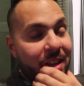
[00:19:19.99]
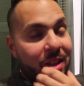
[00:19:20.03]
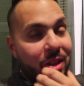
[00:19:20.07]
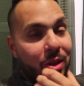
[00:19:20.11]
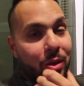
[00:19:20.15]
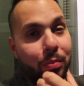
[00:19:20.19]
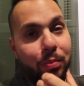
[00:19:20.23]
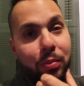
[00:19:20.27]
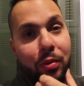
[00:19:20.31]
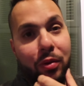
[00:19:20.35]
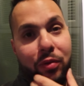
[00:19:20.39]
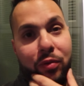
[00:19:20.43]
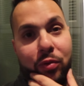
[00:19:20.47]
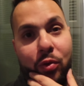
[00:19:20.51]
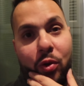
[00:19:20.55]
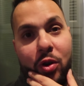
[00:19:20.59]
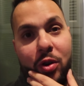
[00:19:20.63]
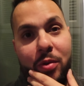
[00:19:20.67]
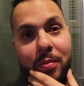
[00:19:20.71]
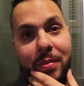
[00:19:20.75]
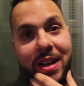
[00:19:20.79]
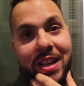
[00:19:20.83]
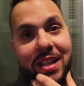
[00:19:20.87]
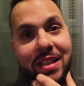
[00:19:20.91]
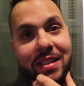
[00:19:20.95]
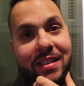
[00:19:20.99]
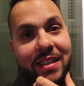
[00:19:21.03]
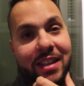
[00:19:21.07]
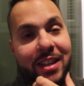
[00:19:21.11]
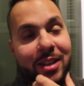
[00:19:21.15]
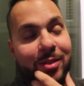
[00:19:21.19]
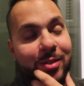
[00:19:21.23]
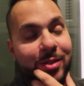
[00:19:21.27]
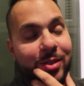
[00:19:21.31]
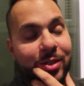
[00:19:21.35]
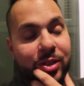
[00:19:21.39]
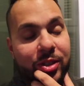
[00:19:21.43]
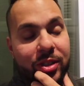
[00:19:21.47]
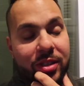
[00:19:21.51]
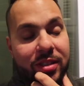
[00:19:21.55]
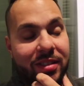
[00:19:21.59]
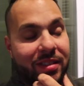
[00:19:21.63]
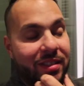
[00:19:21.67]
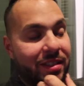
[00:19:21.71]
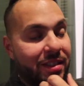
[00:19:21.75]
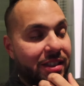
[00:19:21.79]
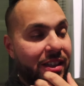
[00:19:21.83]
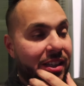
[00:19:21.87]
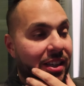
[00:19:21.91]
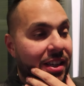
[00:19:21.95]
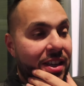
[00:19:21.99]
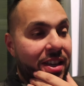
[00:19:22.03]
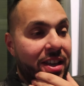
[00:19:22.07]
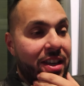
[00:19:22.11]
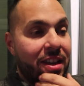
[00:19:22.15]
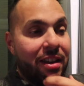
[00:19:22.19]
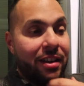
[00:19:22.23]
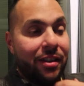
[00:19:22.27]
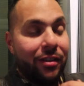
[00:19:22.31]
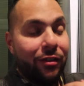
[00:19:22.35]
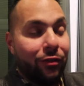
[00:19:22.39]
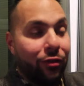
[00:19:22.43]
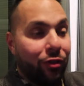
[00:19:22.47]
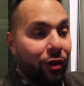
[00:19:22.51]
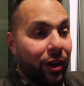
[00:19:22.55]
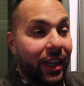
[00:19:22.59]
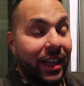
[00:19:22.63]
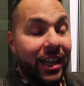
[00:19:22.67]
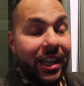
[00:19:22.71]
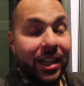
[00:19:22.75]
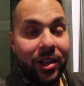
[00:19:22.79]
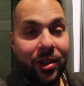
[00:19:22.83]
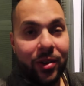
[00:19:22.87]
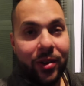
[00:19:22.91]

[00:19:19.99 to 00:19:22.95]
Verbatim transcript: the performance, and it was just freaking